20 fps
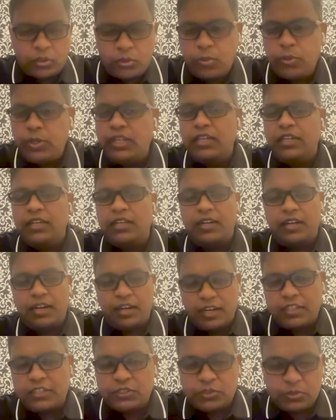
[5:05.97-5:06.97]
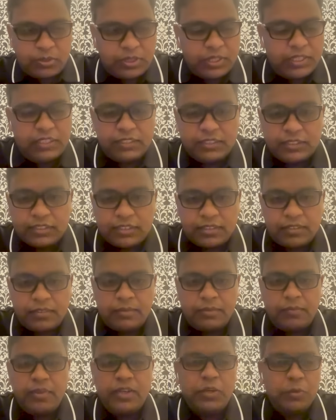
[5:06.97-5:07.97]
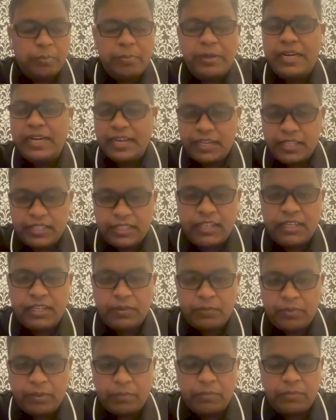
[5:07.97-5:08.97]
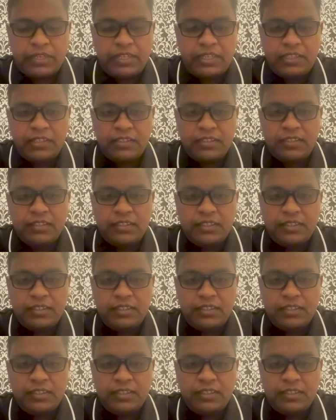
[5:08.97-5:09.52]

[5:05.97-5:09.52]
truly understood is when you build anything in Web3,